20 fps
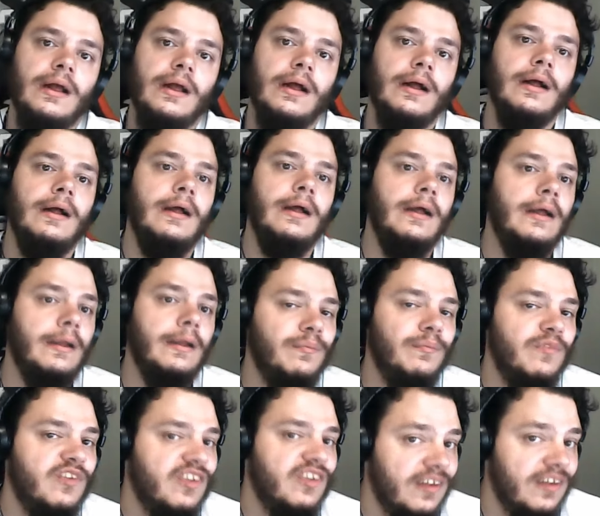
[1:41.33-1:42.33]

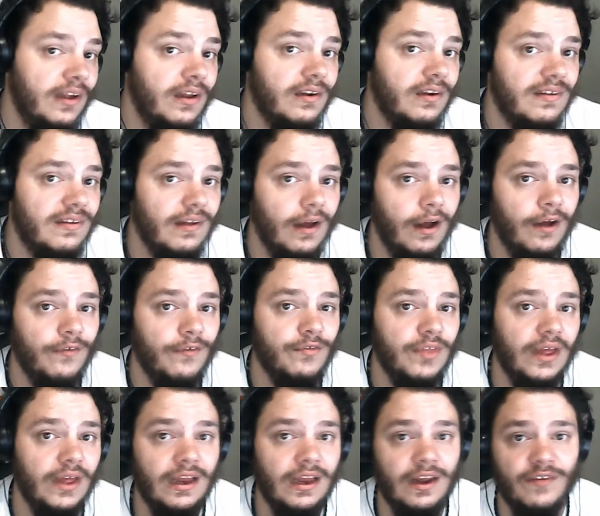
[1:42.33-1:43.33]
of
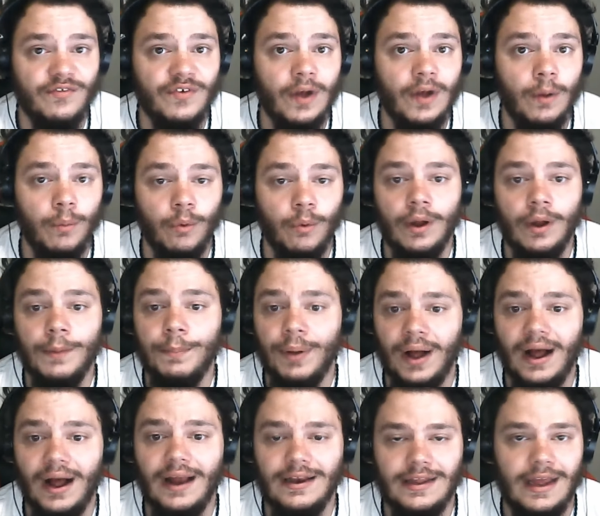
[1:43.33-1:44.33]
the NFL Boy
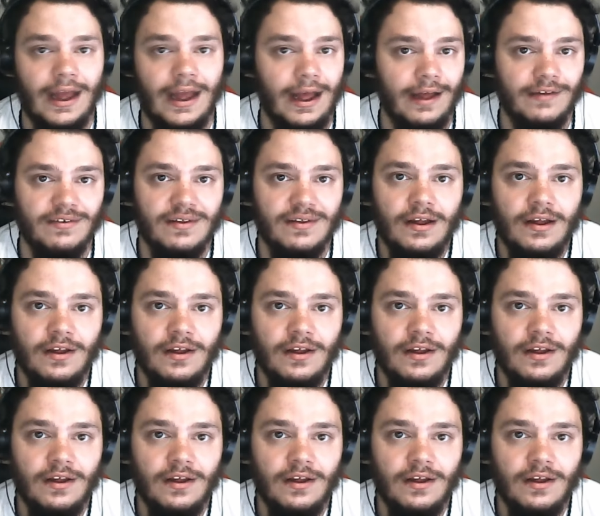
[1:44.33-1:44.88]
podcast.